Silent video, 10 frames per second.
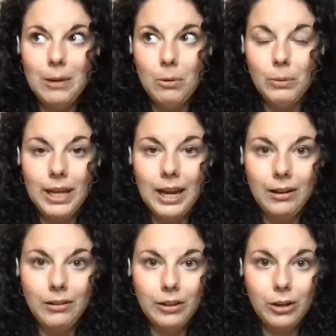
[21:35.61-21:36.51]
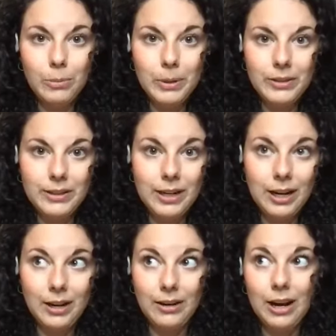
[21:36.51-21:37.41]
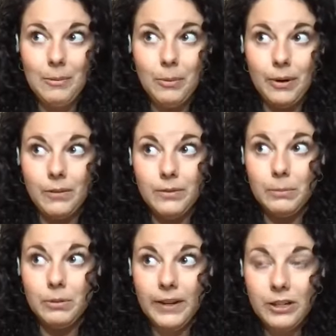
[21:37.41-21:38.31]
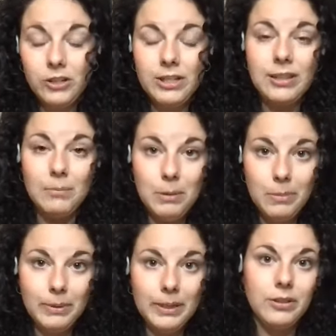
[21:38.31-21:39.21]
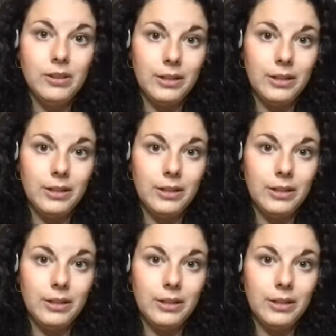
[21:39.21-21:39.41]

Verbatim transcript: I'm a really analytical person and I'm a recovering perfectionist and people pleaser.